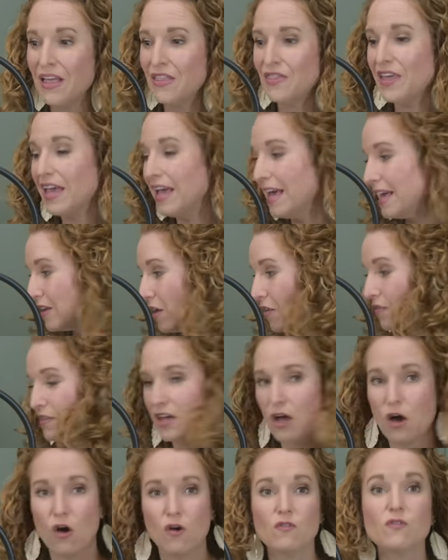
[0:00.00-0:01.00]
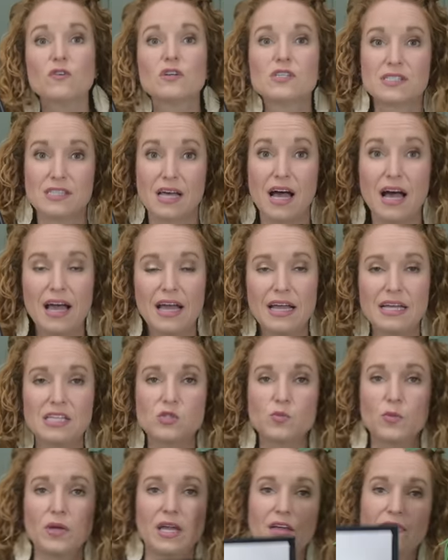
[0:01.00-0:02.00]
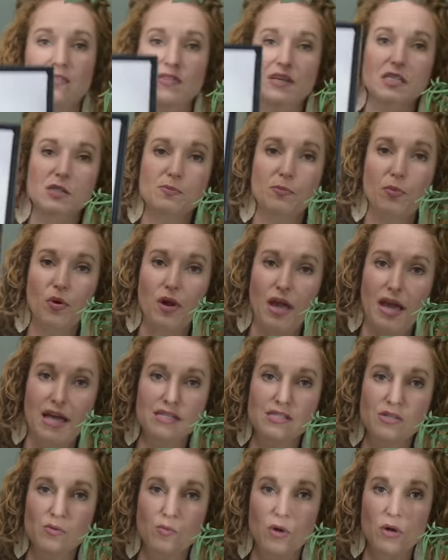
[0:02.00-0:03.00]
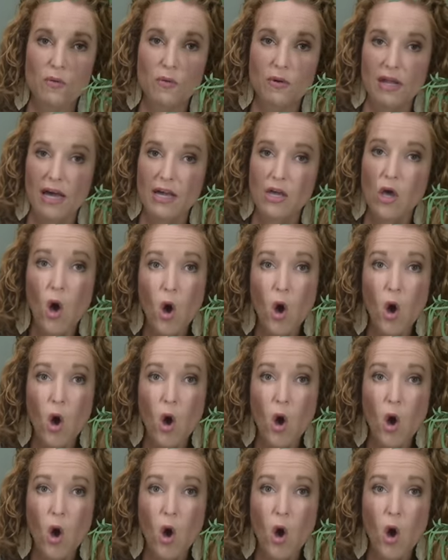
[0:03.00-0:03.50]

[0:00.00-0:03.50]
Then on the oversized, we got this print and we were like,